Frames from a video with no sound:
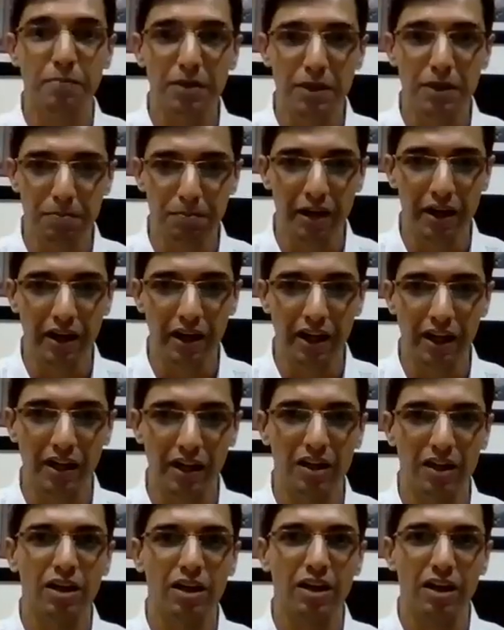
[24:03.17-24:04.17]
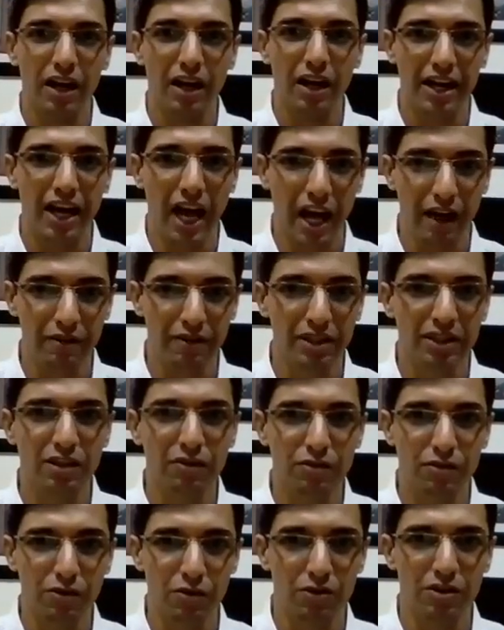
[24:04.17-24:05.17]
preparing, and having
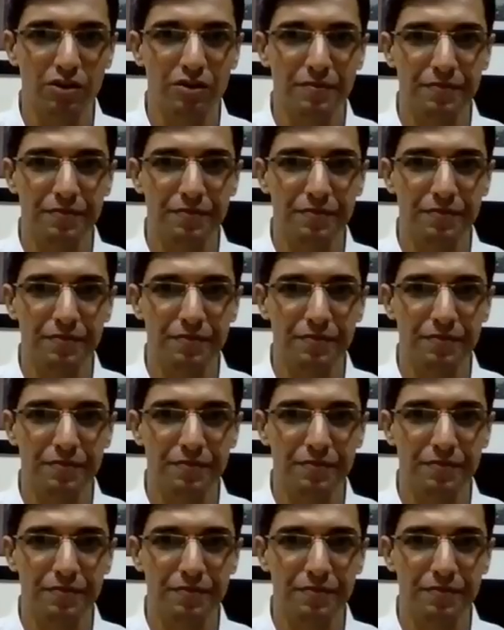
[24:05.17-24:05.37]
the food.